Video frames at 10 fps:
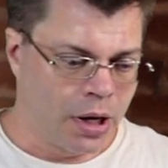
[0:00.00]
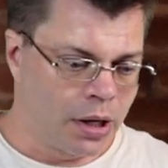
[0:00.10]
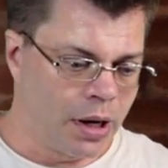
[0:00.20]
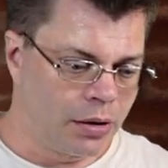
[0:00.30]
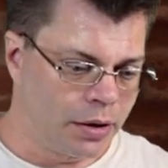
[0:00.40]

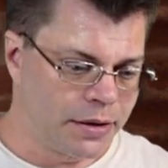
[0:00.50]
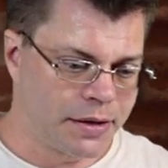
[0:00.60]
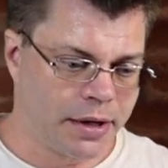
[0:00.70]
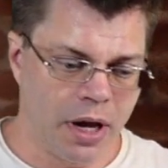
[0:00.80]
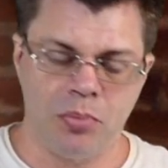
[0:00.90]
Now
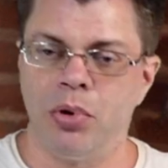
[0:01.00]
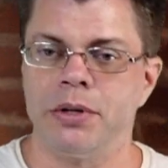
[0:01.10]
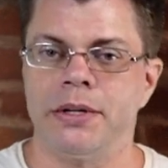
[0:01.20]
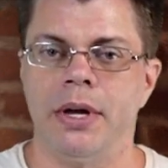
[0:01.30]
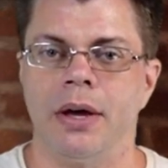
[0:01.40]
let's get it put
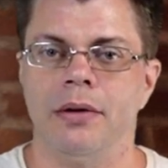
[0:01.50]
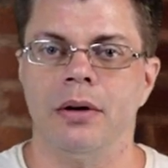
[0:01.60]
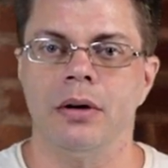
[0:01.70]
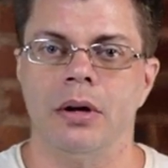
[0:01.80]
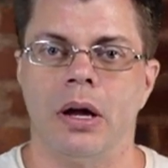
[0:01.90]

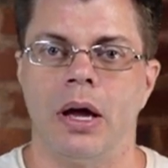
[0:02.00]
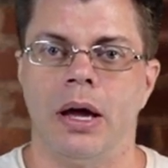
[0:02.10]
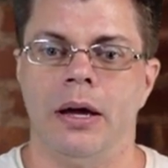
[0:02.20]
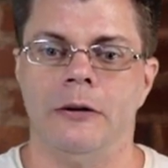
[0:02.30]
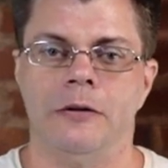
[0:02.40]
together
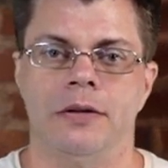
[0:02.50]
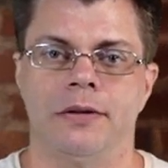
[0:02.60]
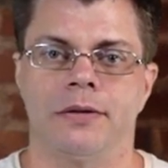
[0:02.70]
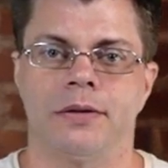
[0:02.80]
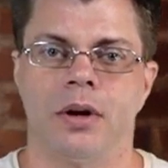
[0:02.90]
and
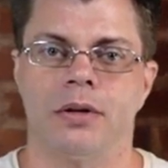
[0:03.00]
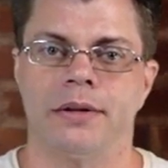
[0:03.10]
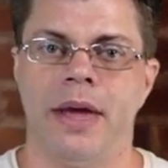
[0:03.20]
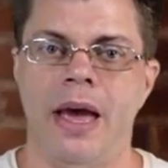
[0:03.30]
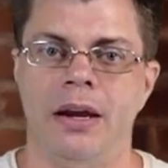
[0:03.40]
start
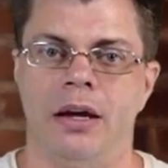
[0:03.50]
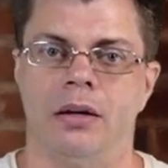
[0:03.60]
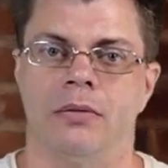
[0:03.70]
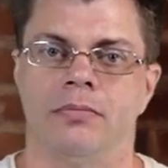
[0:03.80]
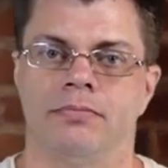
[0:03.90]
scanning.